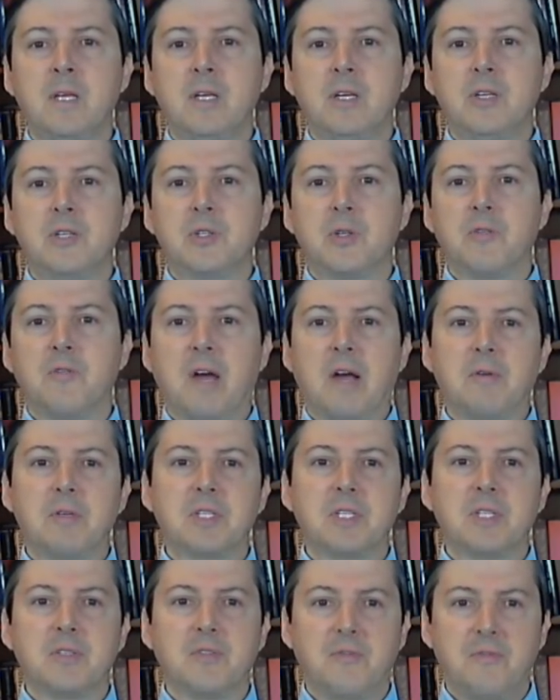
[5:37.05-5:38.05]
So the
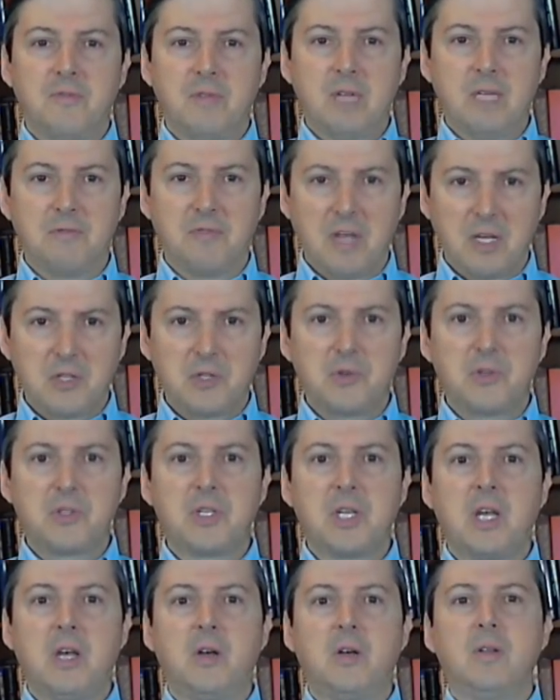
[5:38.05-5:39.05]
virus infects your
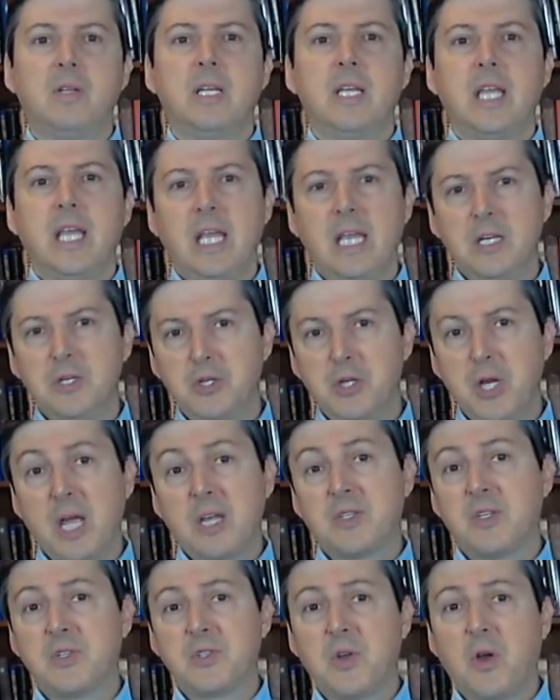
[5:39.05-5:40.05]
cell,
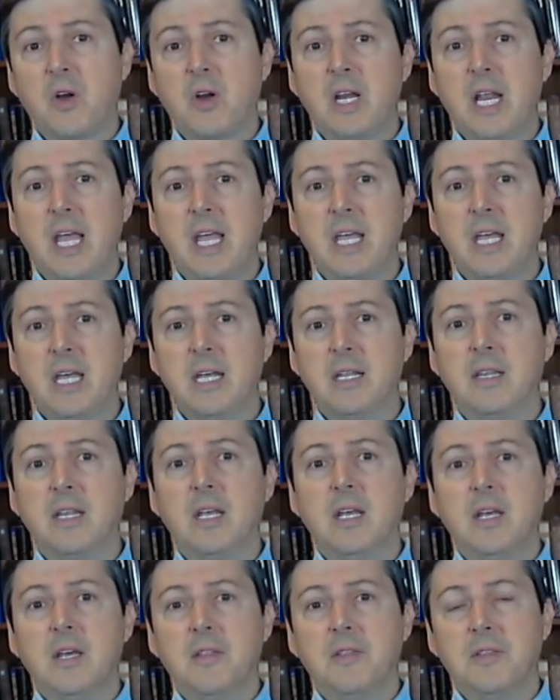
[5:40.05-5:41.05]
injects its RNA in,
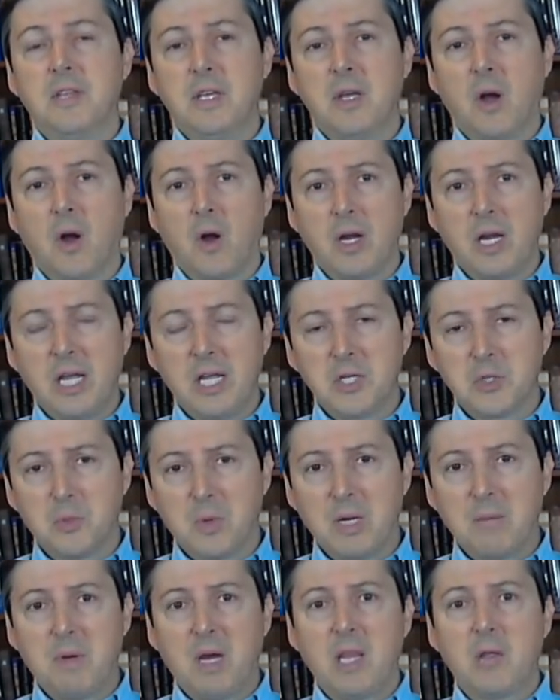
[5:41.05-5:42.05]
the RNA is
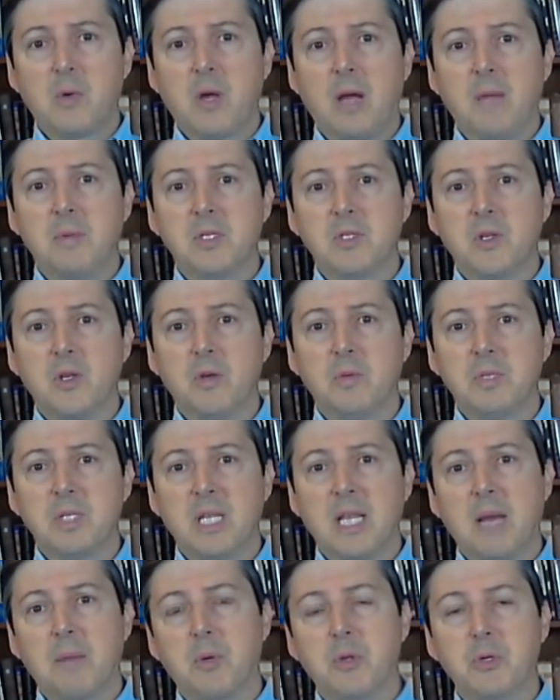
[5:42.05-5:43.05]
read by the ribosomes,
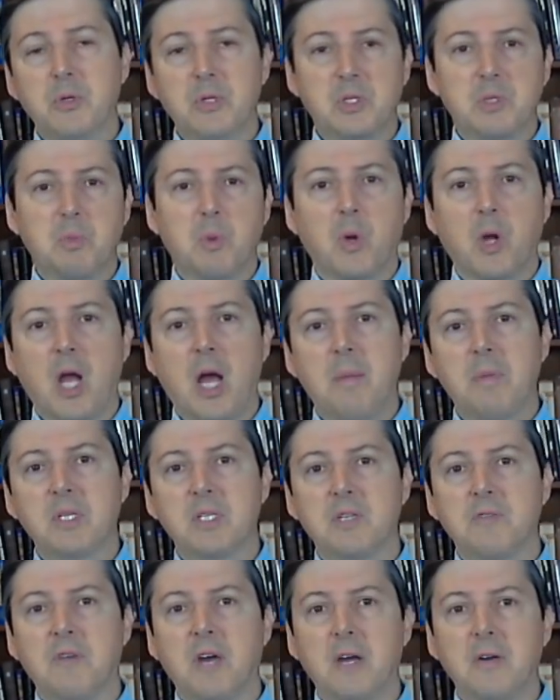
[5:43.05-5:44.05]
and that produces more copies
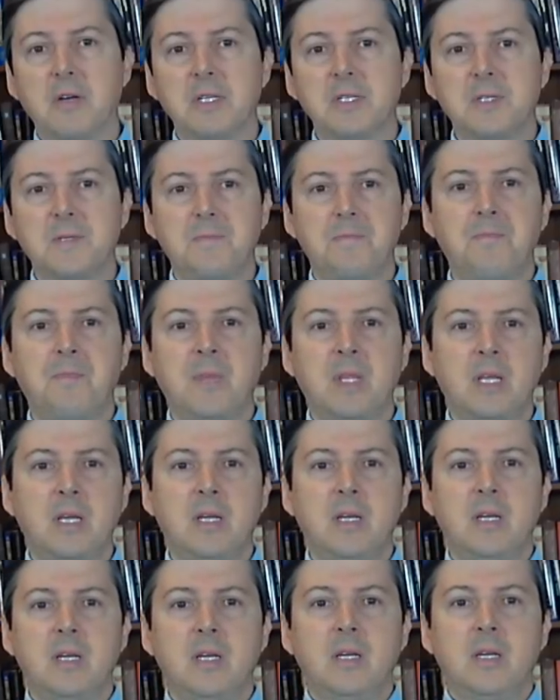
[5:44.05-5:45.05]
of the virus.
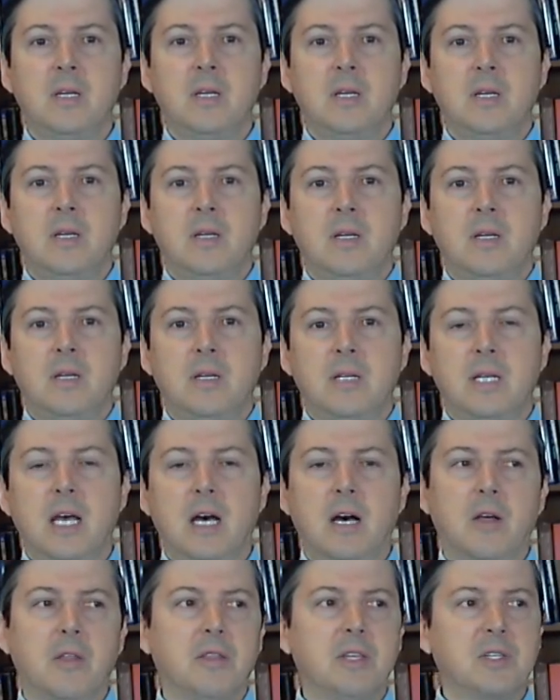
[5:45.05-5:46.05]

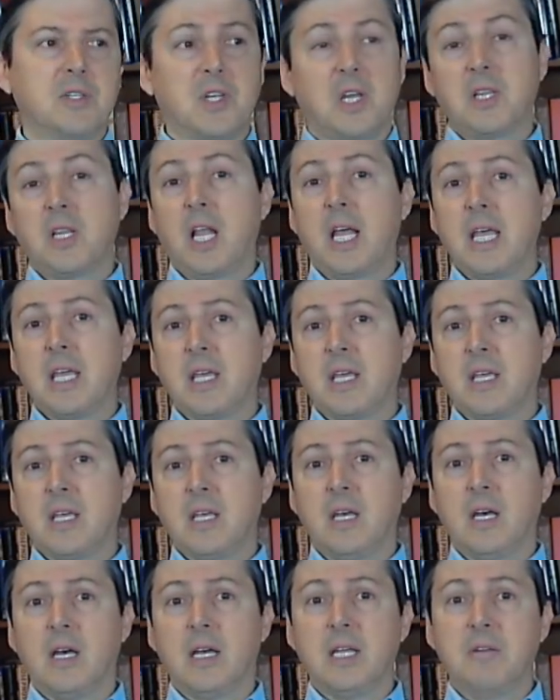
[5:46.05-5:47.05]
Now, this is unlike
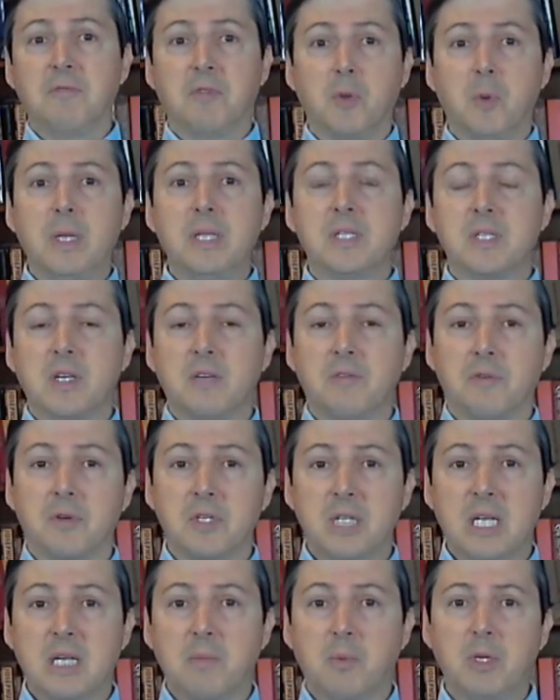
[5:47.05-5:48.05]
influenza, for
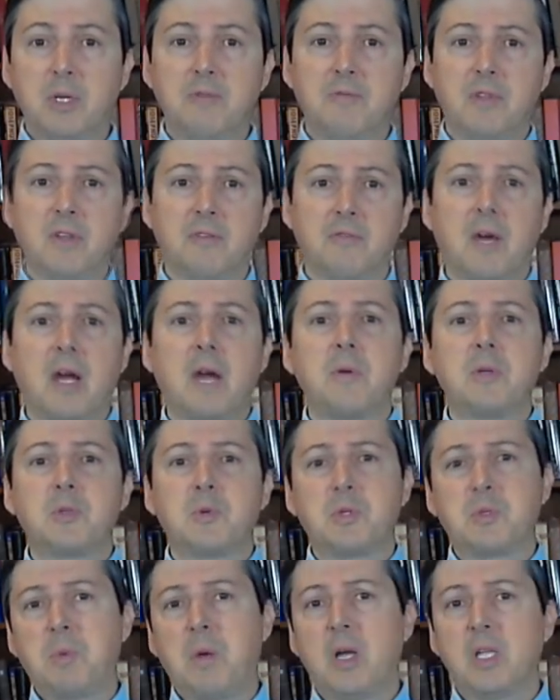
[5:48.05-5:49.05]
example. The virus
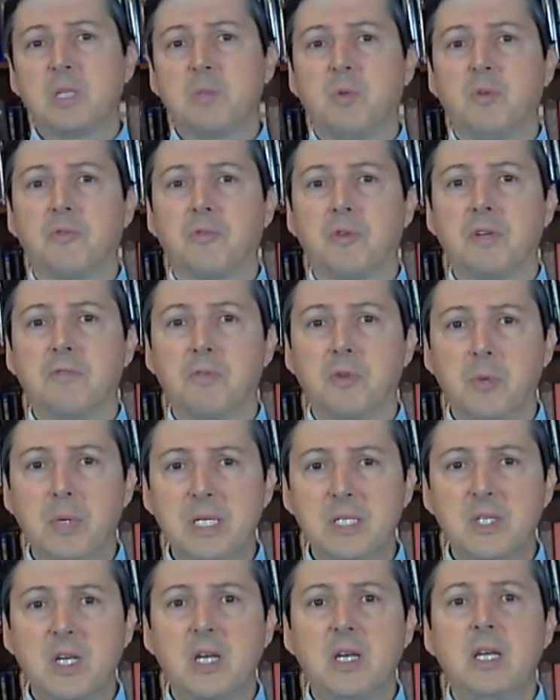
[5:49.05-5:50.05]
responsible for
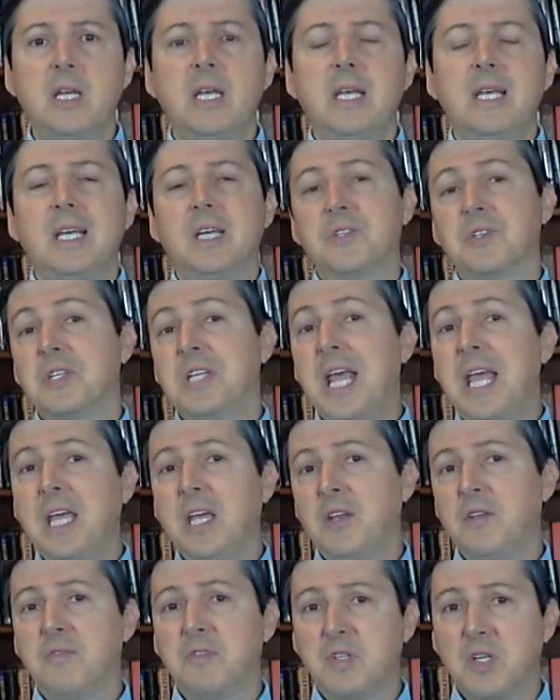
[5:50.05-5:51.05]
influenza is a
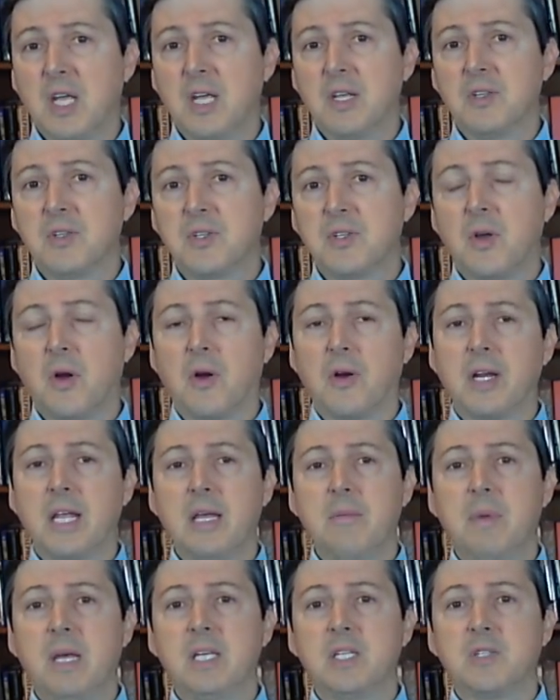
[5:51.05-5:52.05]
negative sense
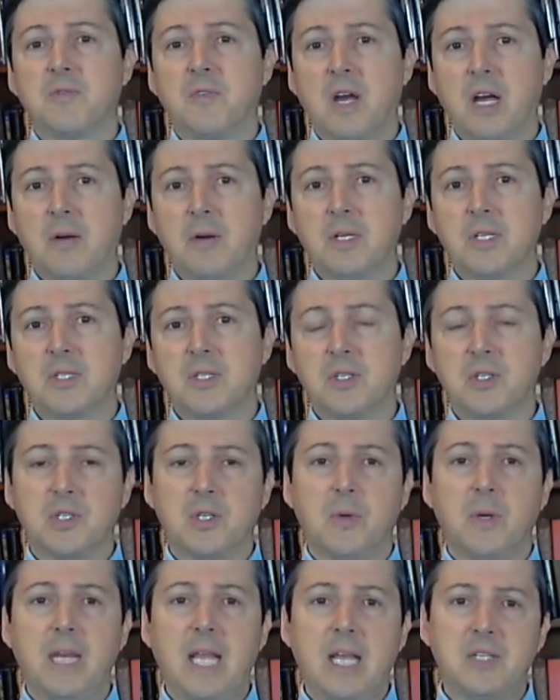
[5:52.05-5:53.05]
RNA-based virus, and
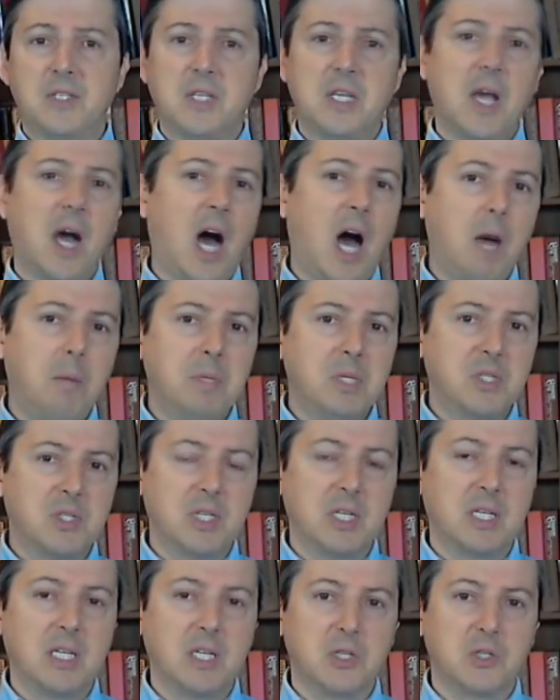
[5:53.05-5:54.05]
so it has the
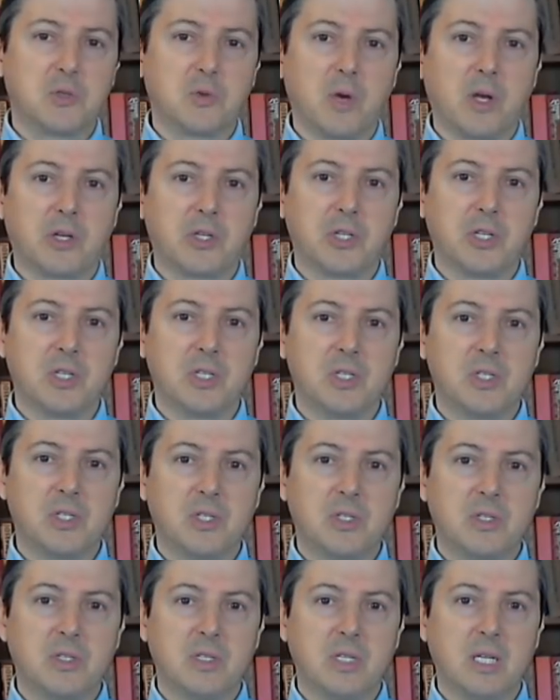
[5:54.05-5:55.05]
opposite
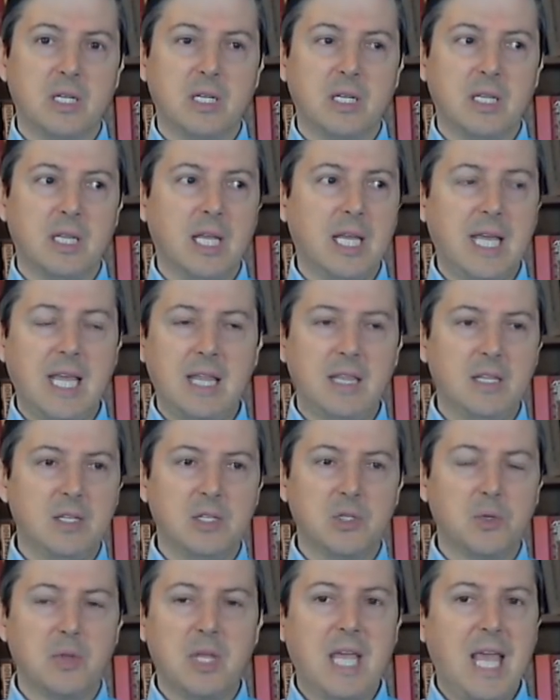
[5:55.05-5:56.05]
instructions, and
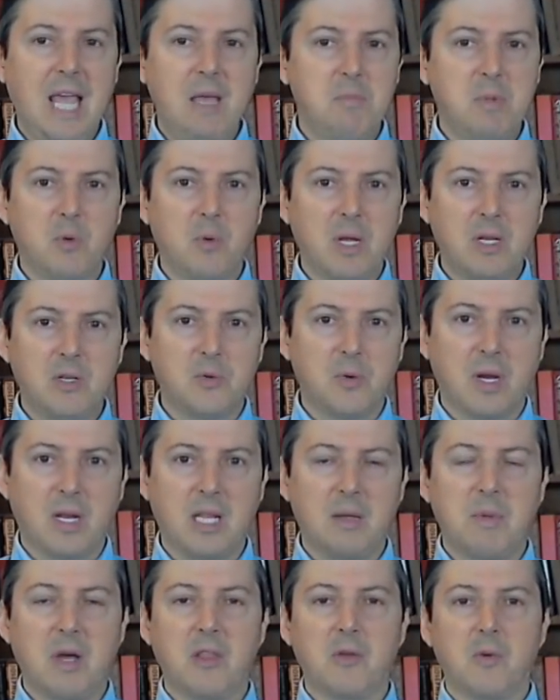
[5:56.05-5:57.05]
so they can't be read
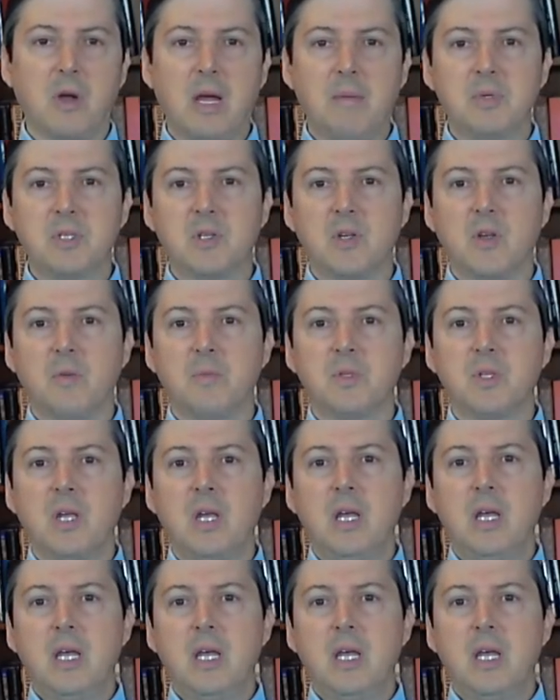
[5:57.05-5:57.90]
directly by the ribosomes.